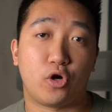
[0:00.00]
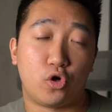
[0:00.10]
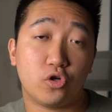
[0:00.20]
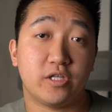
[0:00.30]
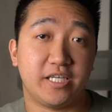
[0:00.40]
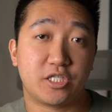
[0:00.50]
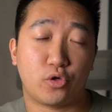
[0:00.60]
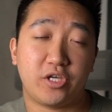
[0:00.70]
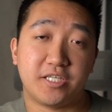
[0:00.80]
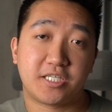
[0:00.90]
early so
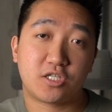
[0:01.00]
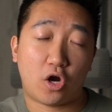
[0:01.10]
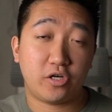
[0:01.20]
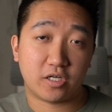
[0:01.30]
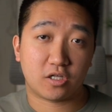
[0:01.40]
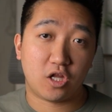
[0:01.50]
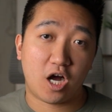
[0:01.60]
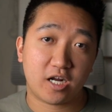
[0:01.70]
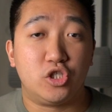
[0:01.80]
you can start the clock,